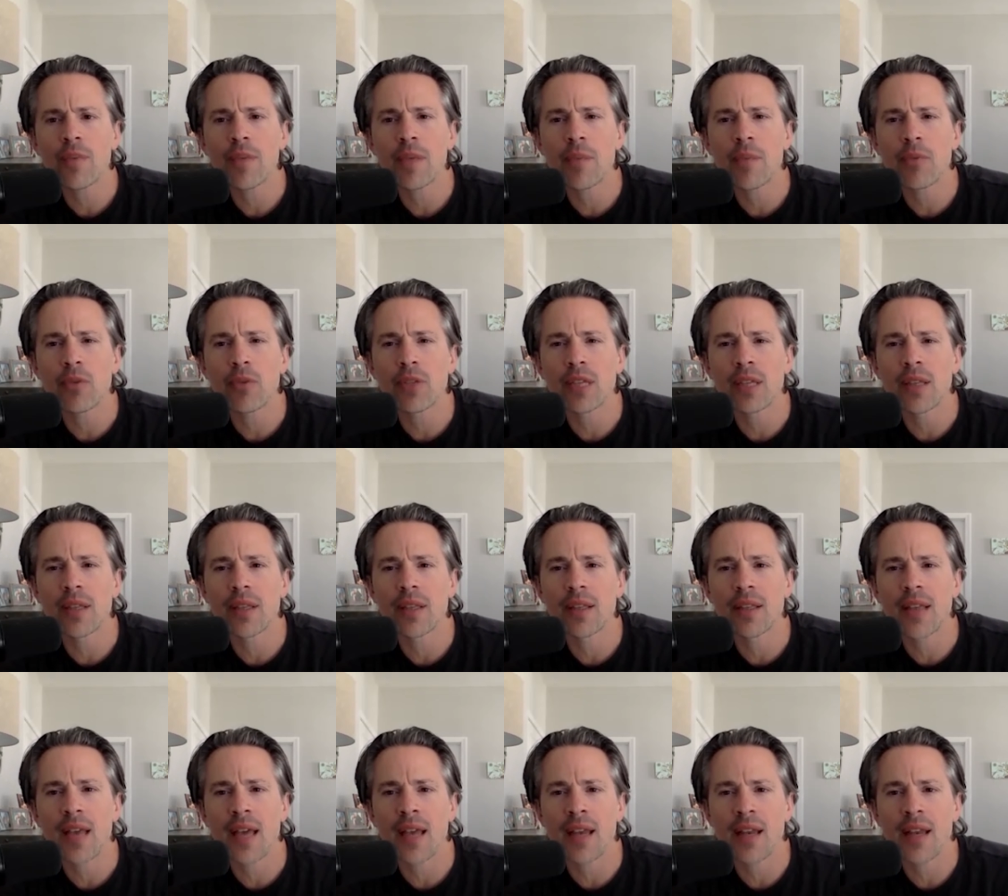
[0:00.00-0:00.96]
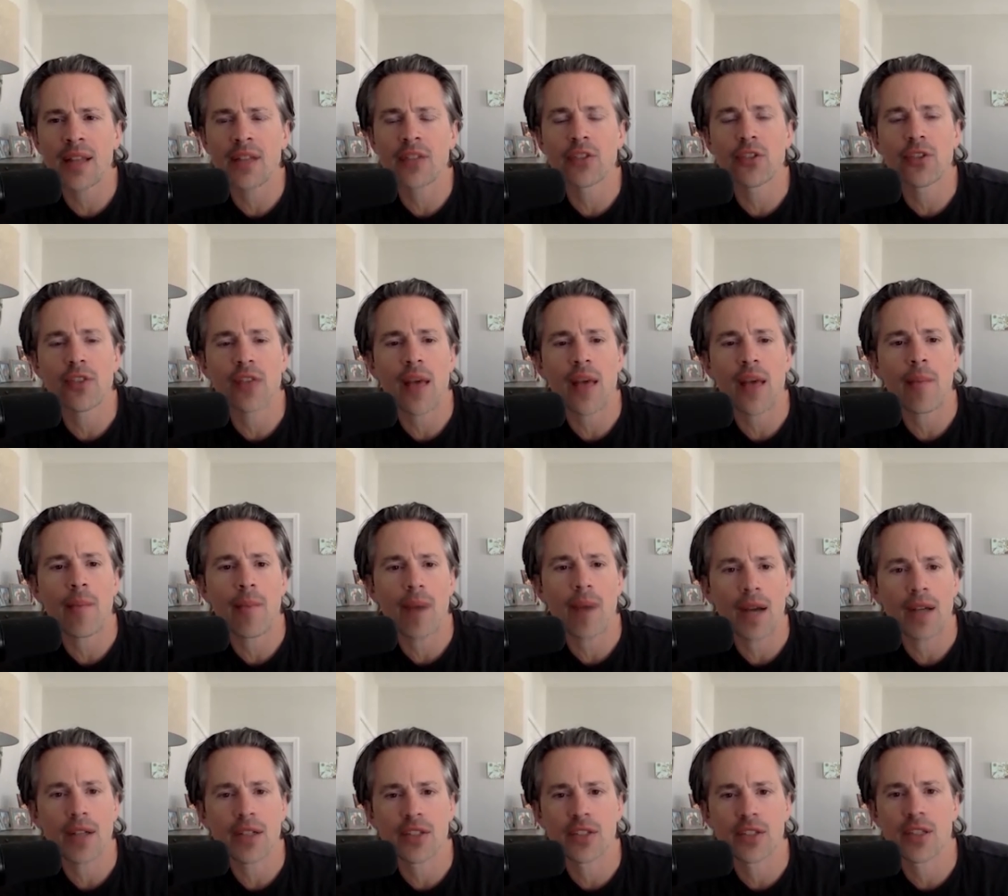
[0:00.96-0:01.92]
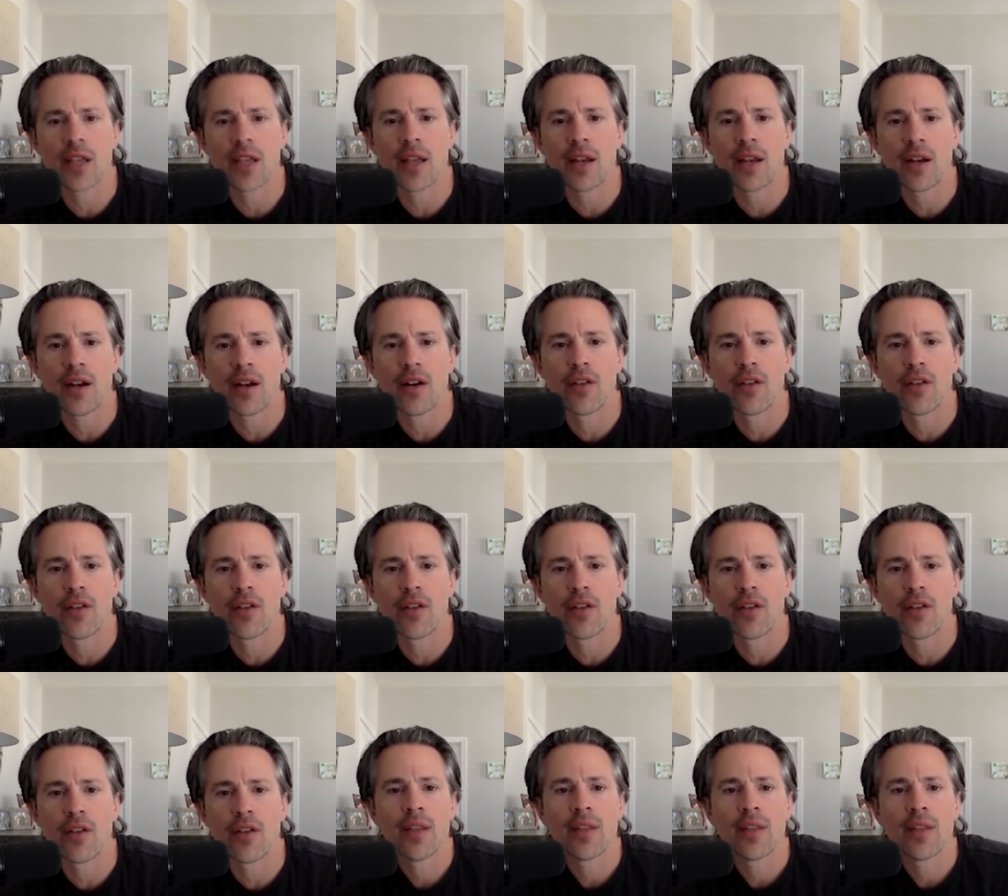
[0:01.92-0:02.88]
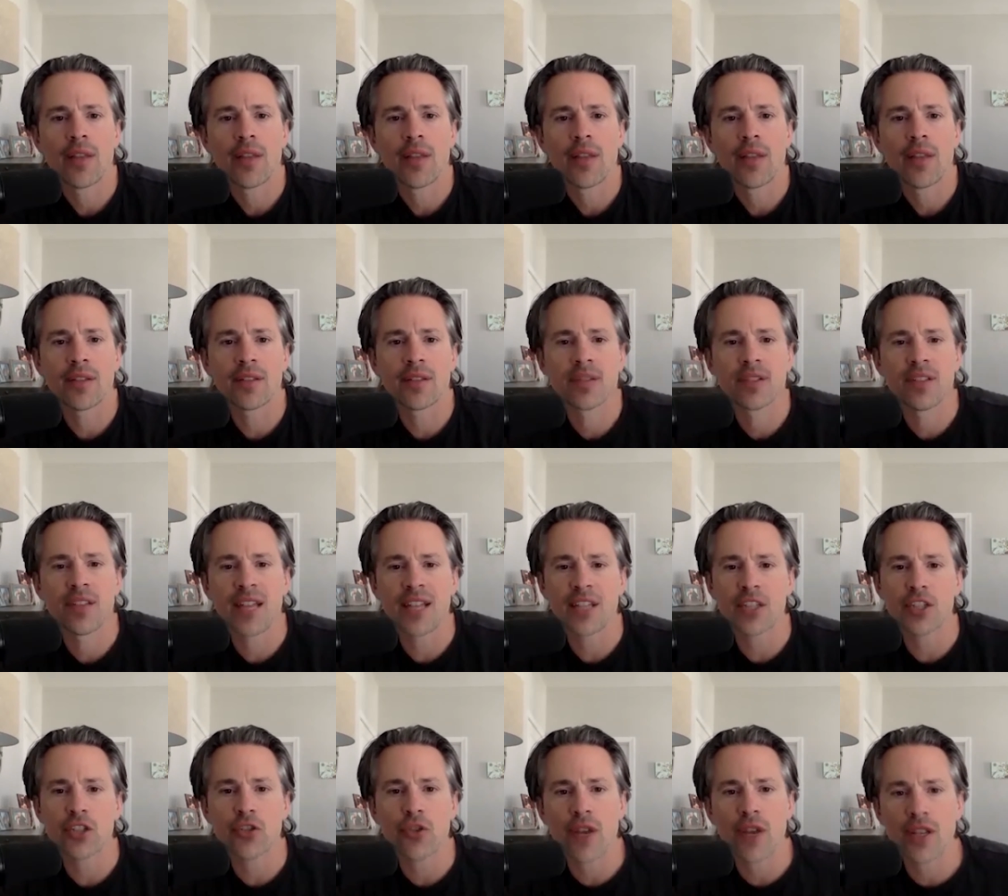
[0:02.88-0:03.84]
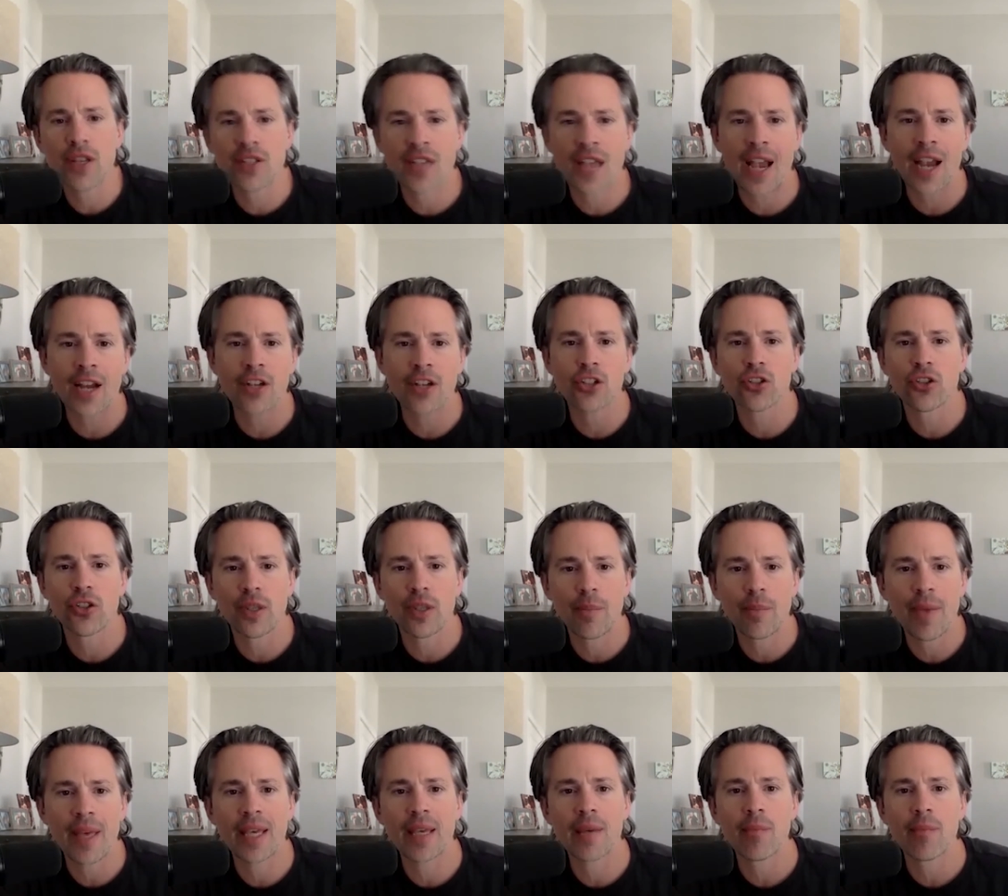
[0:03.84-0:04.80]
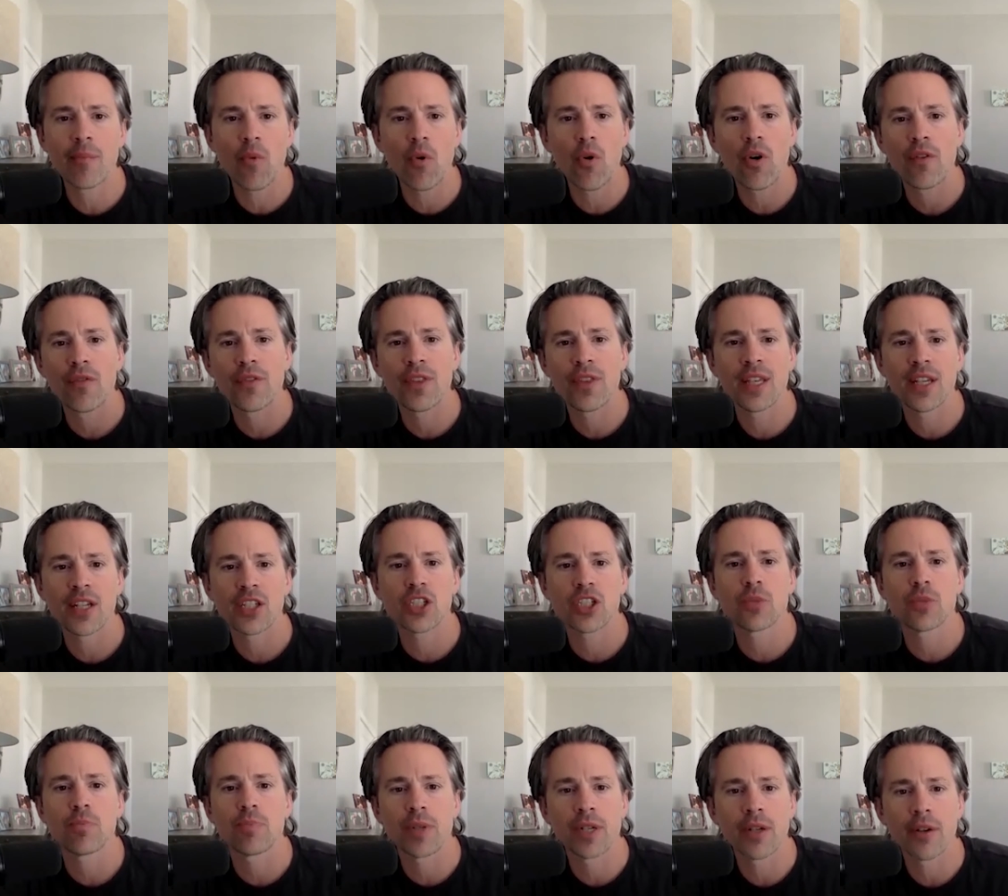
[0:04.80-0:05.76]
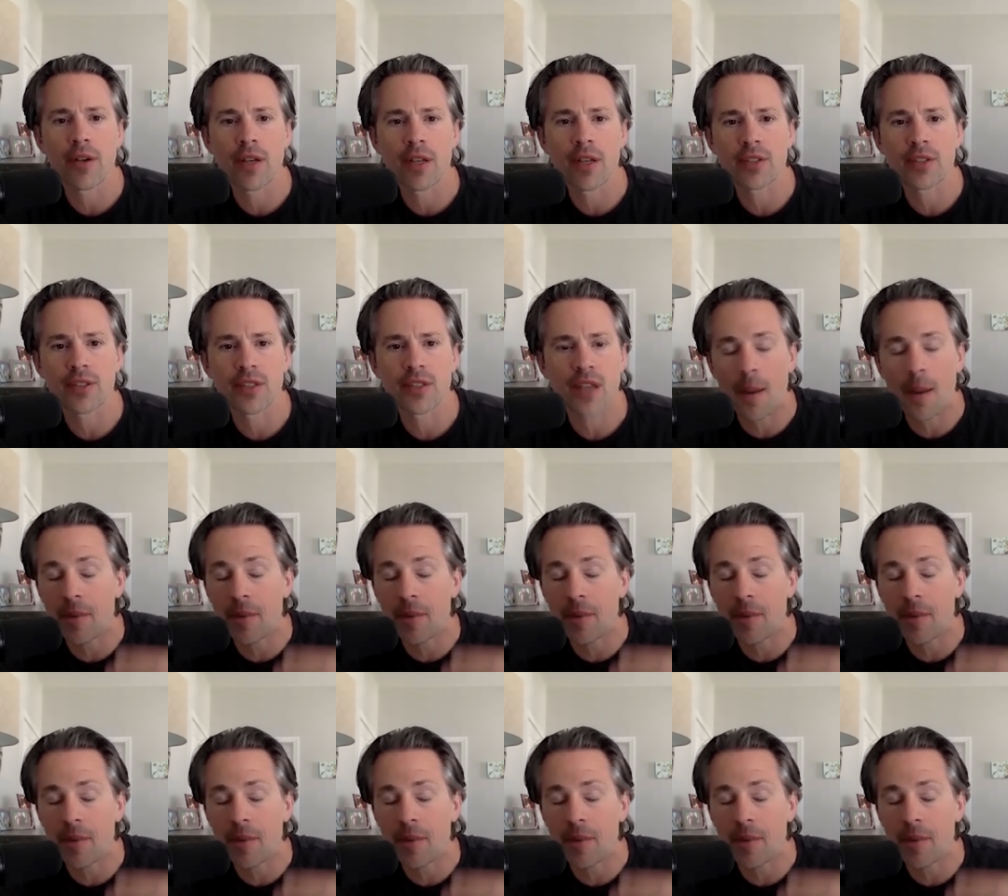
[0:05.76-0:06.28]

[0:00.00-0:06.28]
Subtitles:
people can get into that mindset of the less transactional and making more of the experience?